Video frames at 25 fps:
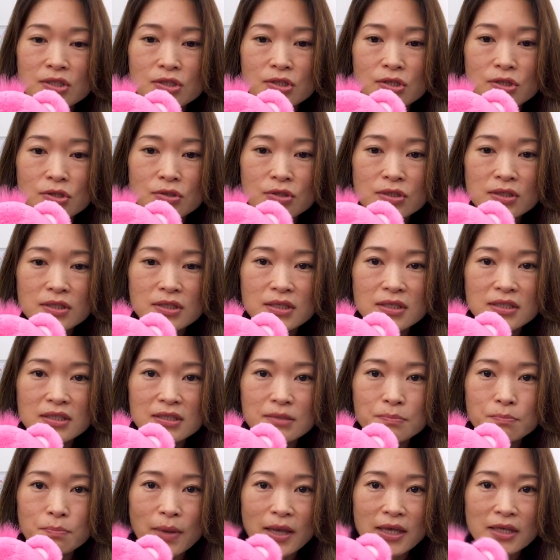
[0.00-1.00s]
just use
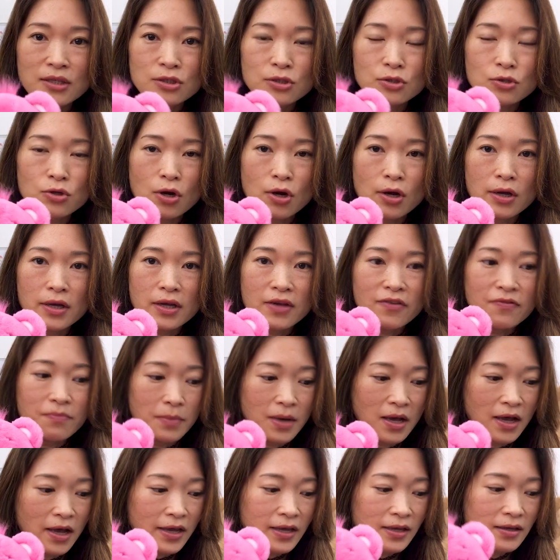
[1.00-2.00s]
this base drawing of
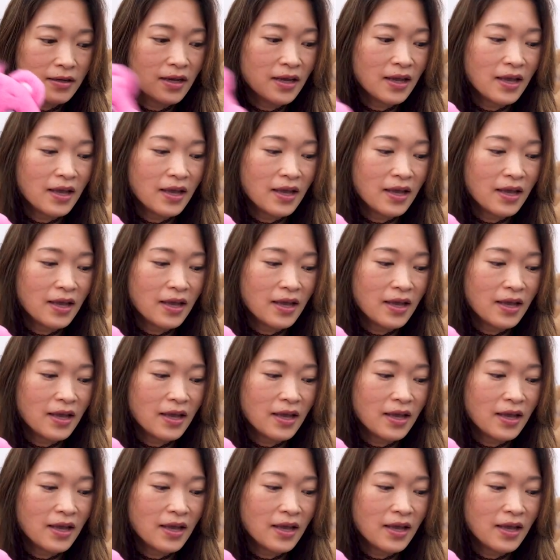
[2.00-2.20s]
mine